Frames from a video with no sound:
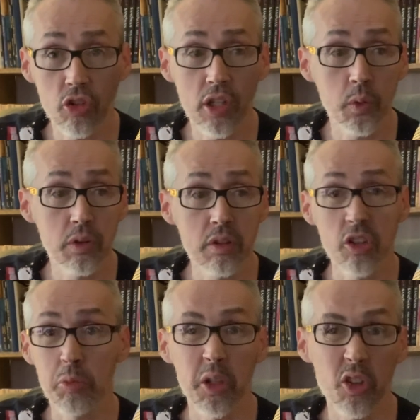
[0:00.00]
They would
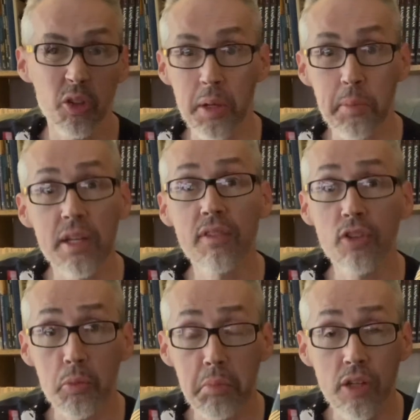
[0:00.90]
experience maybe a
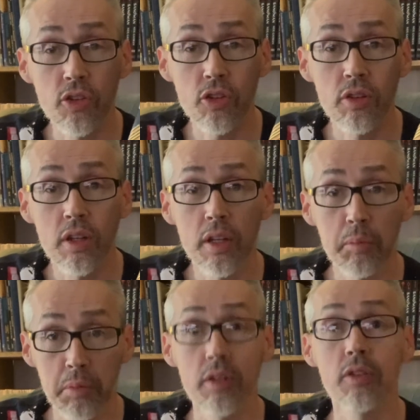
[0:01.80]
few months,
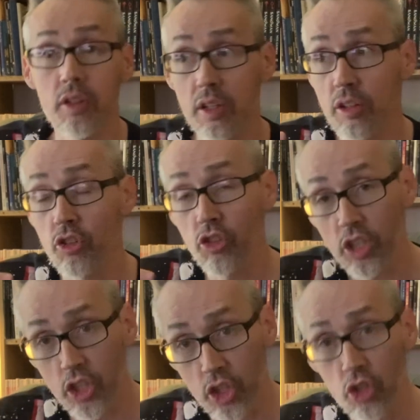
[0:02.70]
but
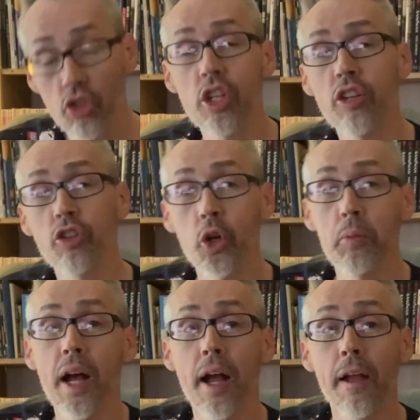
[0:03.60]
6 years does go
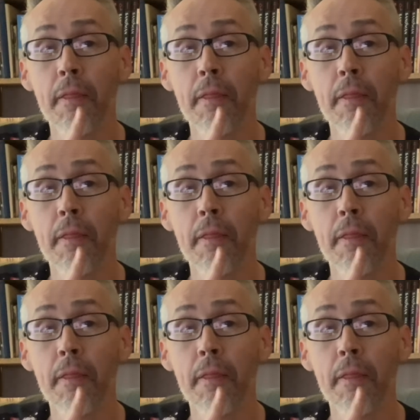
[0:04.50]
by.